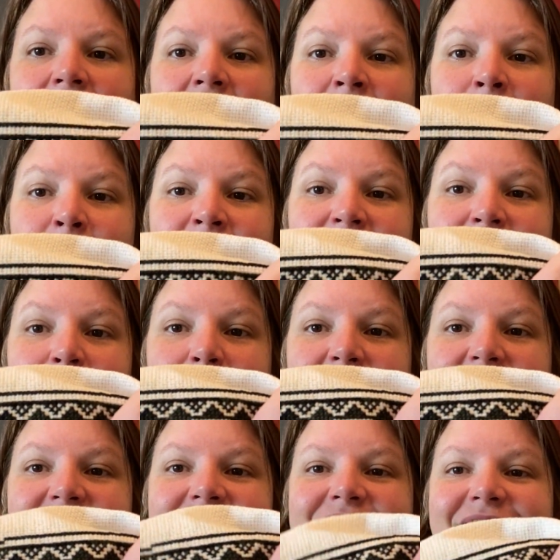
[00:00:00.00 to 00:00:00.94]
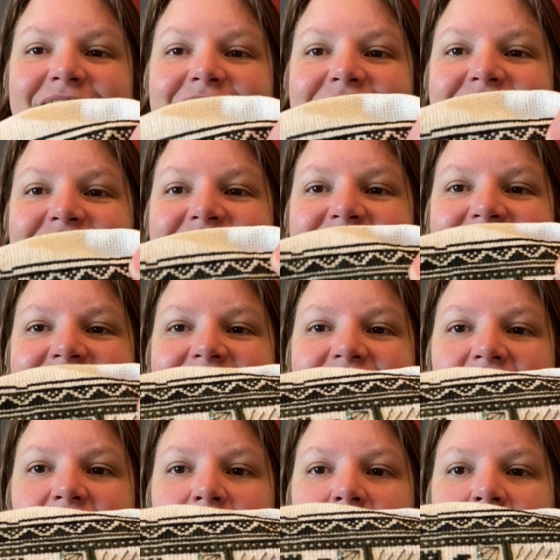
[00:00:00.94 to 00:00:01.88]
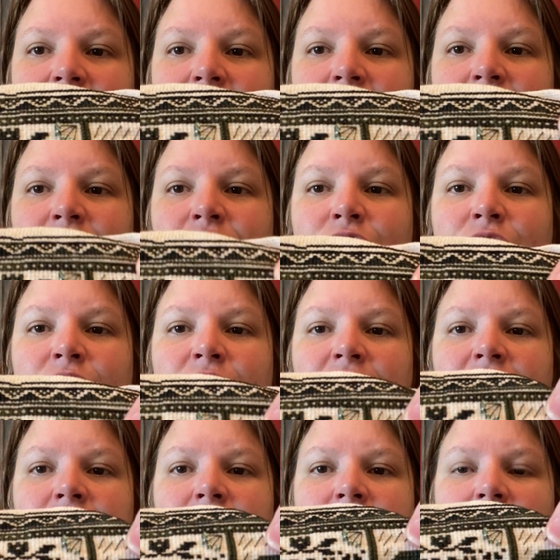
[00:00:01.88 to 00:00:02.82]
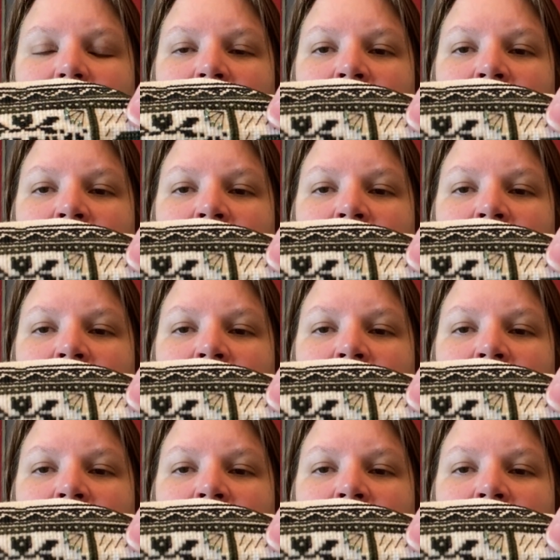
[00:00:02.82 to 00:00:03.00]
I put some beads in. So these,